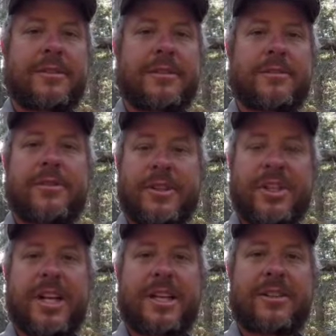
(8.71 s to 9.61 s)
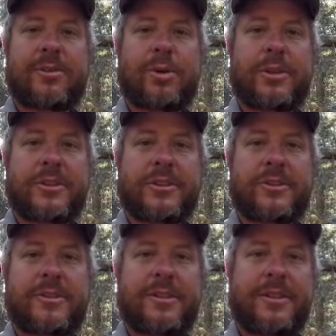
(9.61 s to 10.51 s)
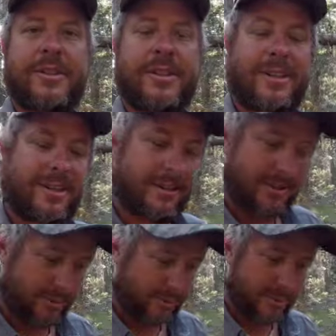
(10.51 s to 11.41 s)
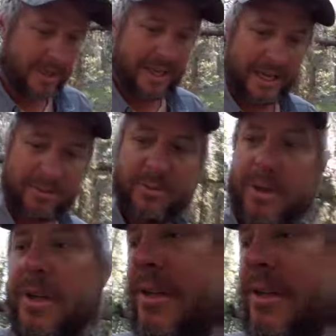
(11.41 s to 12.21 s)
The Fish Tank in the Woods. This was my camp spot.